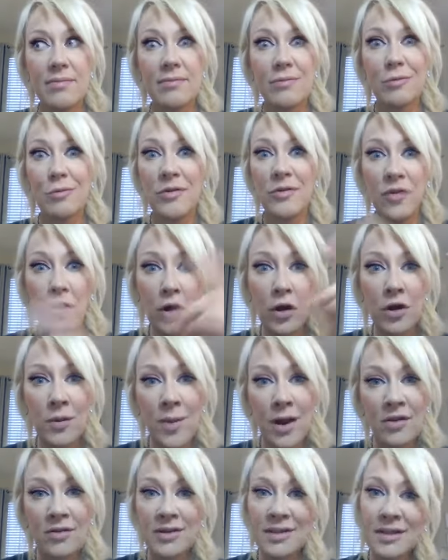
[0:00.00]
we've heard
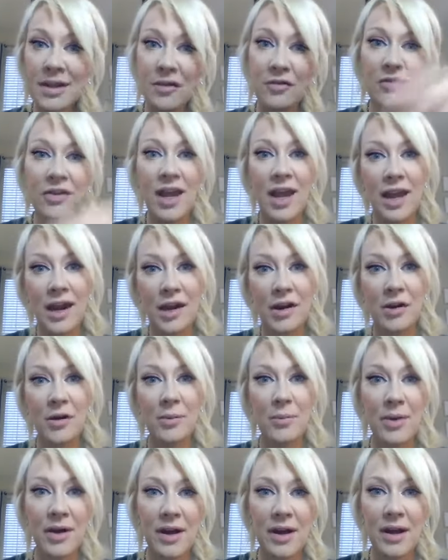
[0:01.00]
about
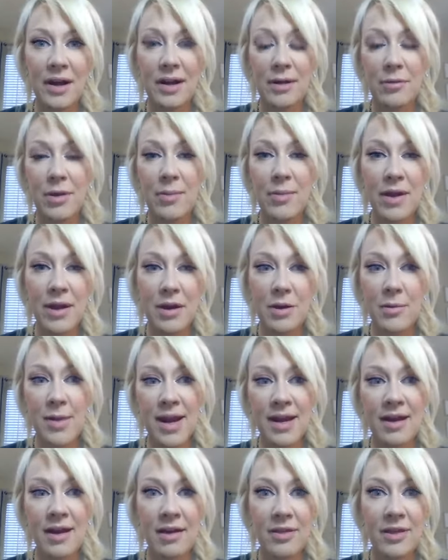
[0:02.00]
self-care, but we may or
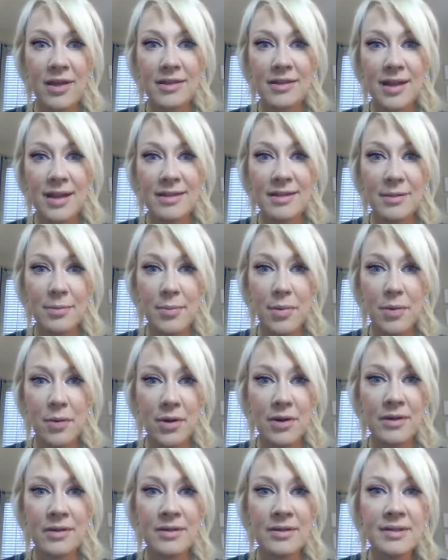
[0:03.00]
may not think that's
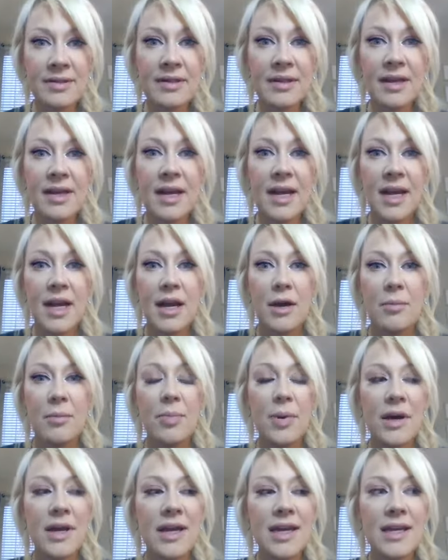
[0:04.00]
important.
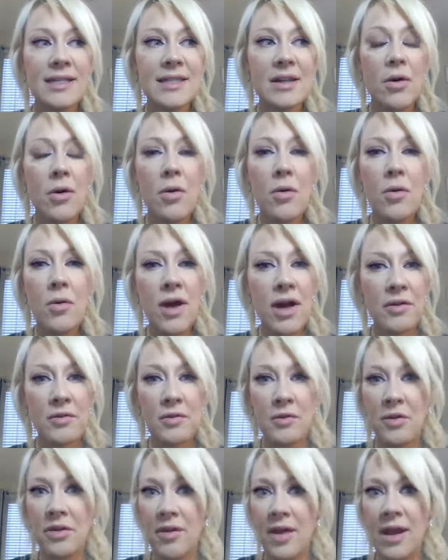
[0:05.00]
But it's a whole
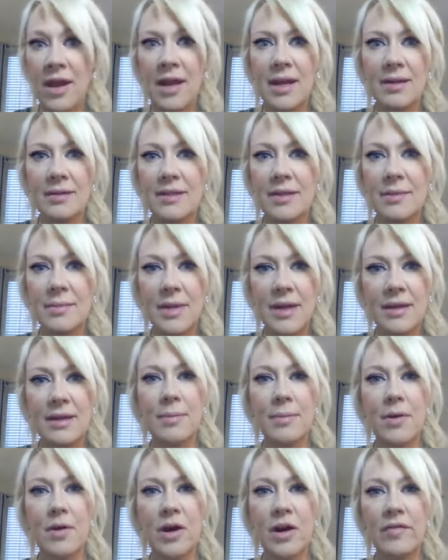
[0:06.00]
other thing to make
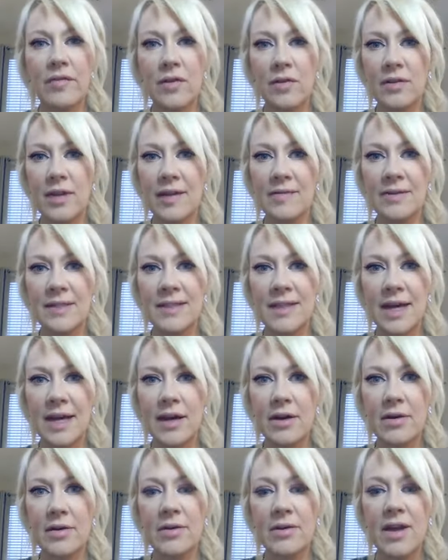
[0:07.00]
it part of your
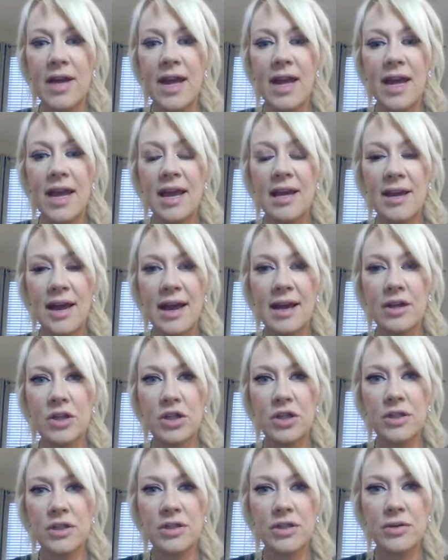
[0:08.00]
lifestyle and
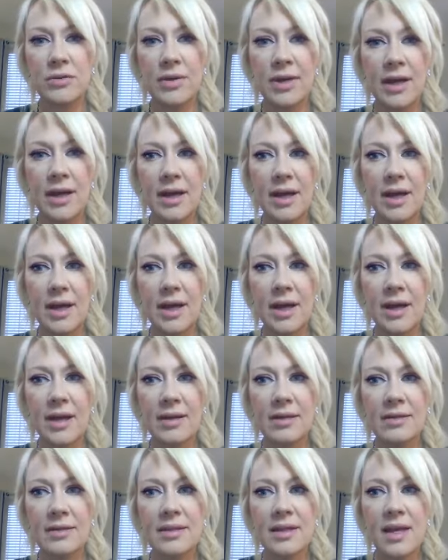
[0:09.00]
actually do it.
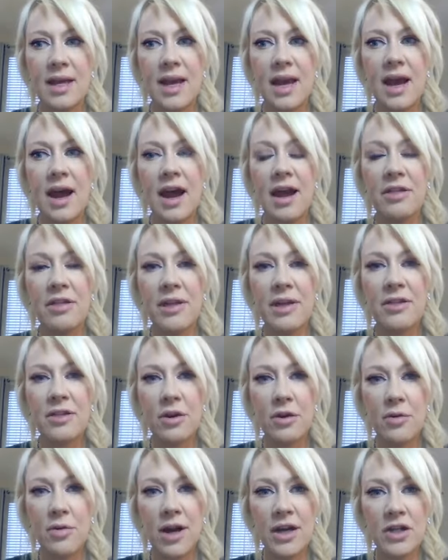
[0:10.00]
And I think
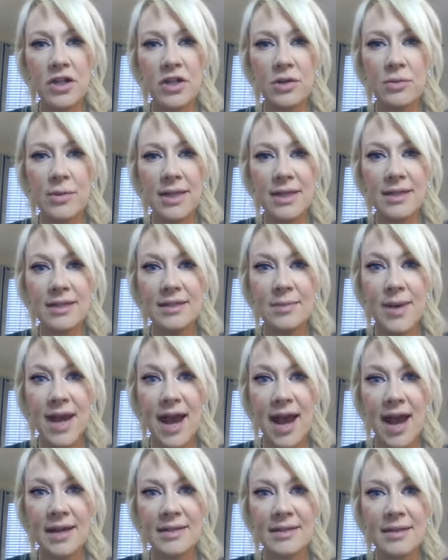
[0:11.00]
the question we need to be
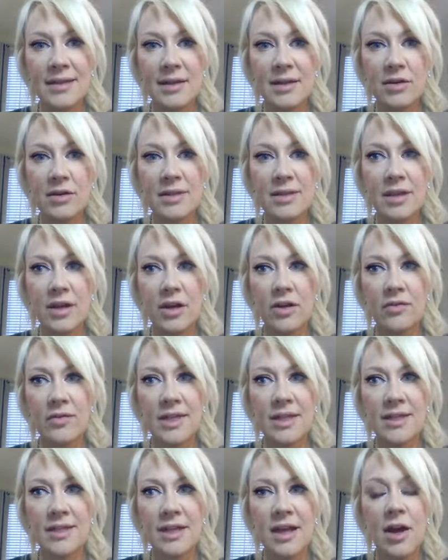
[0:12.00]
asking
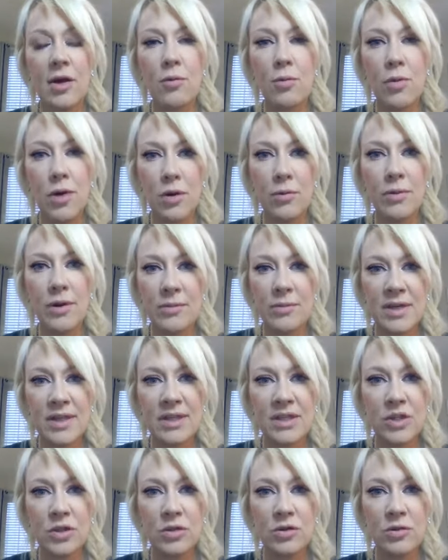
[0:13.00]
ourselves is not what we
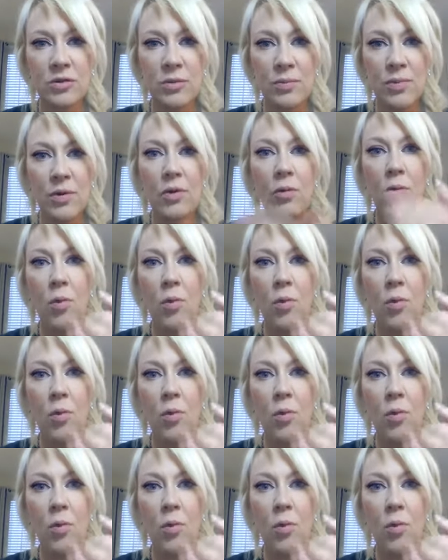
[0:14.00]
must do, but